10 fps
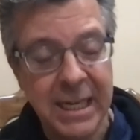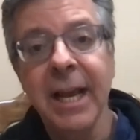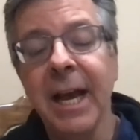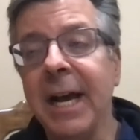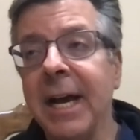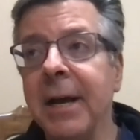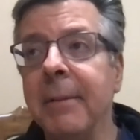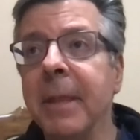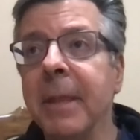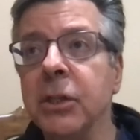Exactly.
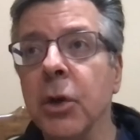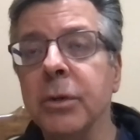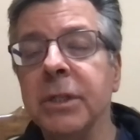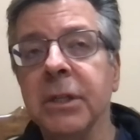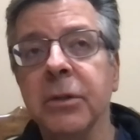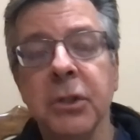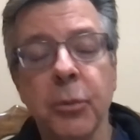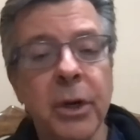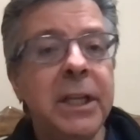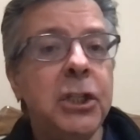Um, so to,
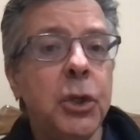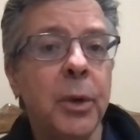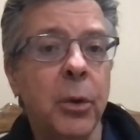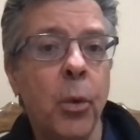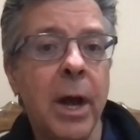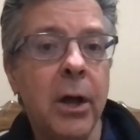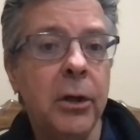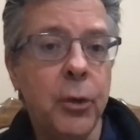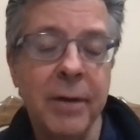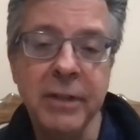to really do it
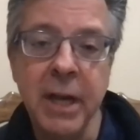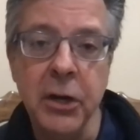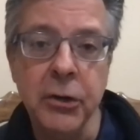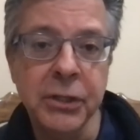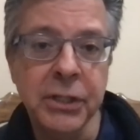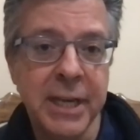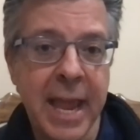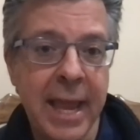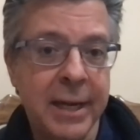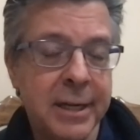well, you have to
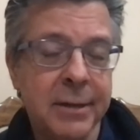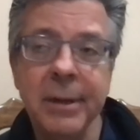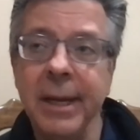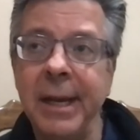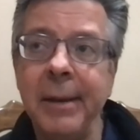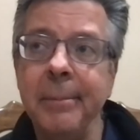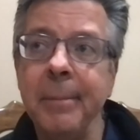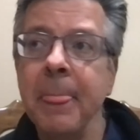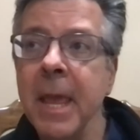understand um,